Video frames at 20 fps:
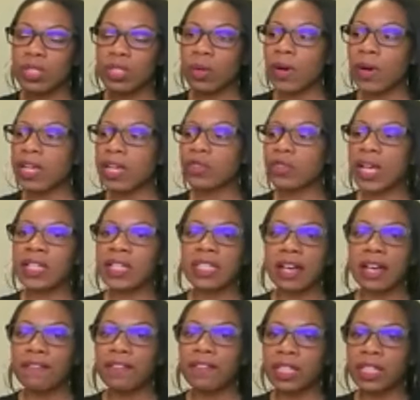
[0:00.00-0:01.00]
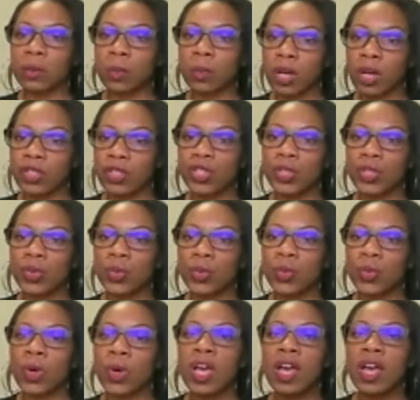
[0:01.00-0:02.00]
So I, I definitely want
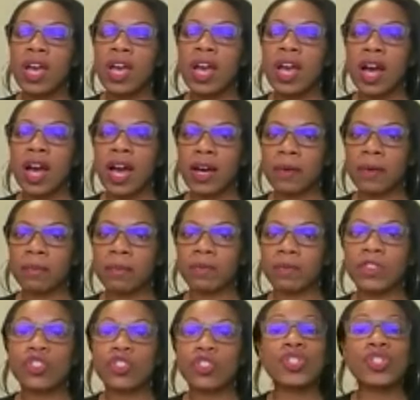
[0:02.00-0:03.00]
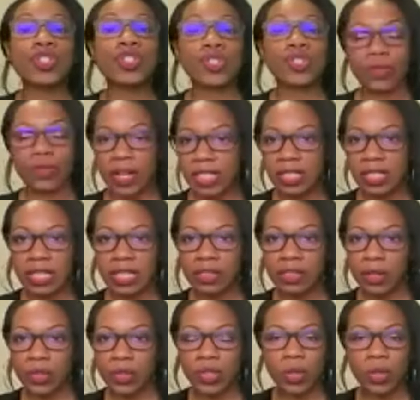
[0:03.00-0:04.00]
to um, just stress that
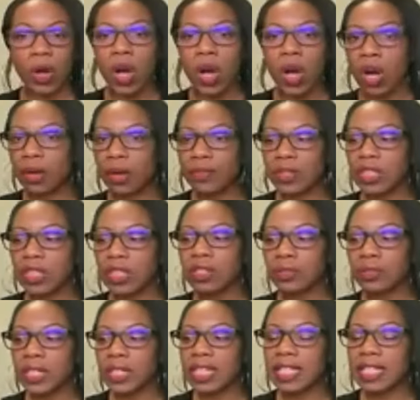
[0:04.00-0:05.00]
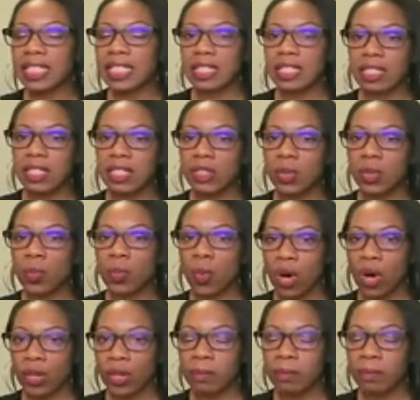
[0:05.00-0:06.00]
there's no harmful ingredients. This is a
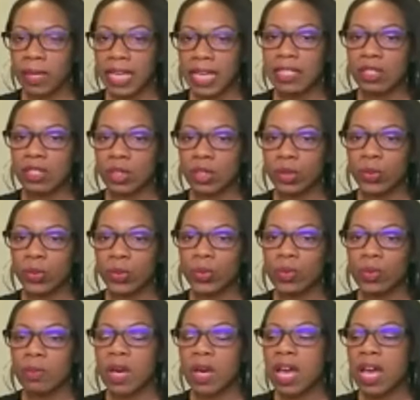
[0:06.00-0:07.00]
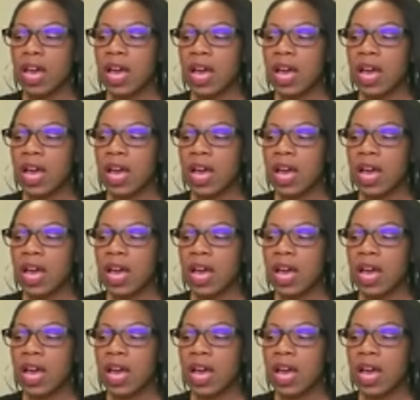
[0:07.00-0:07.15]
water based lube.